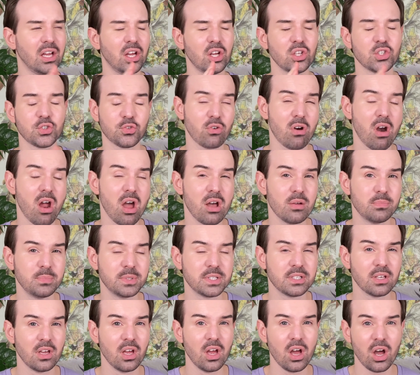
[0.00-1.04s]

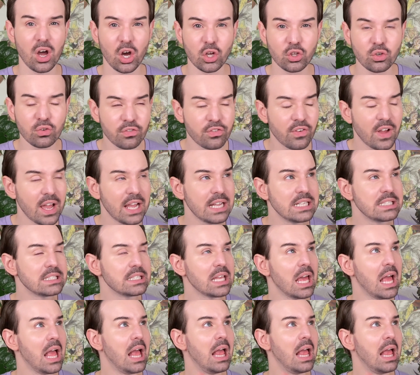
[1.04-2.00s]
scrubs on your face,